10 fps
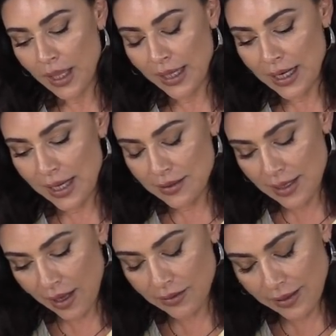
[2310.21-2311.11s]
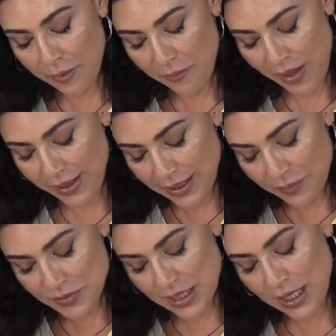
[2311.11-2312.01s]
And I
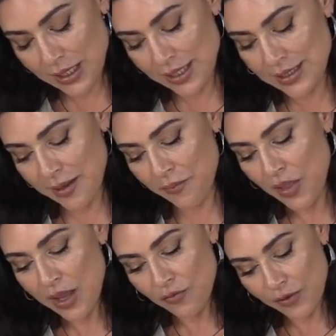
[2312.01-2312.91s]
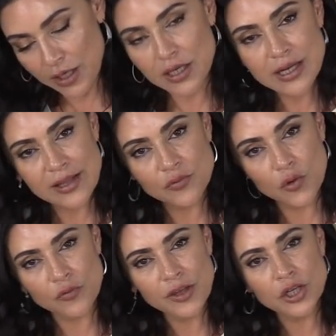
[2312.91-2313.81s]
keep telling them, we're going to
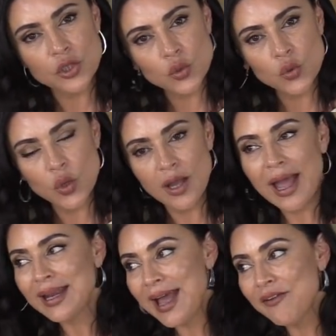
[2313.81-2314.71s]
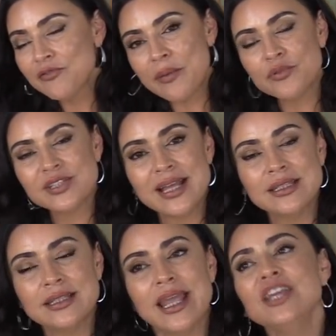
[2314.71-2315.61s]
network, we're going to do and have
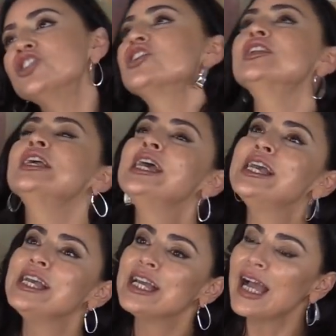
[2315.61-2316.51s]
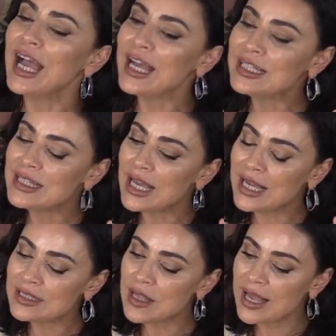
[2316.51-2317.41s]
representation and
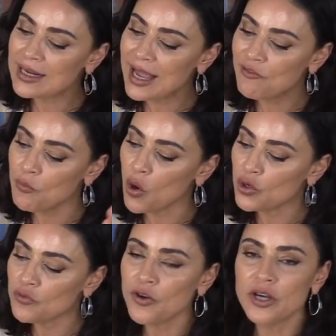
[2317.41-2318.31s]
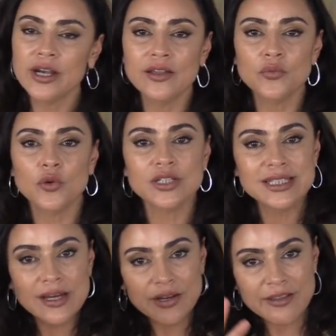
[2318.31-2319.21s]
have part of our networks
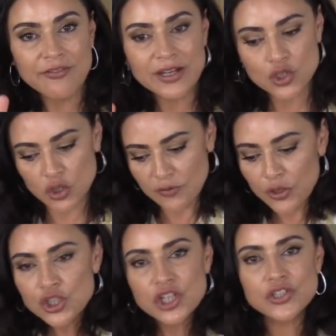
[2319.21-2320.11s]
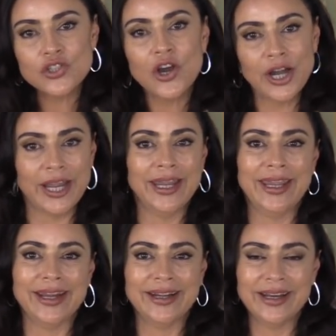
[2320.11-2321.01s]
there. Eventually, we're just starting
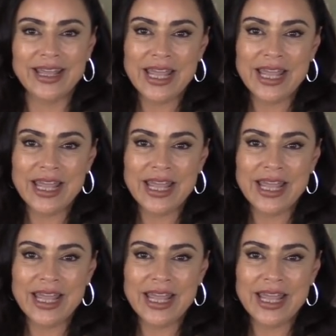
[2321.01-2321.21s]
here.